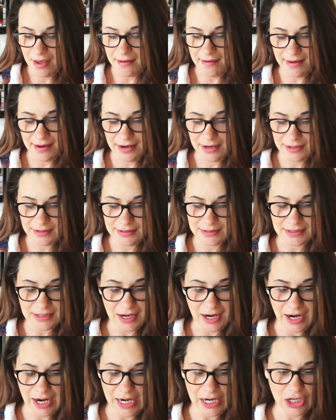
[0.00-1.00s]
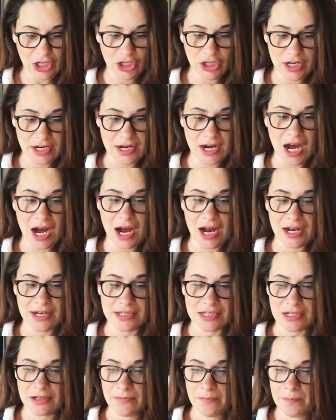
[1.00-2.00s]
and I could
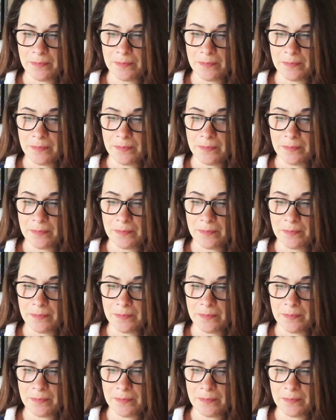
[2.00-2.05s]
not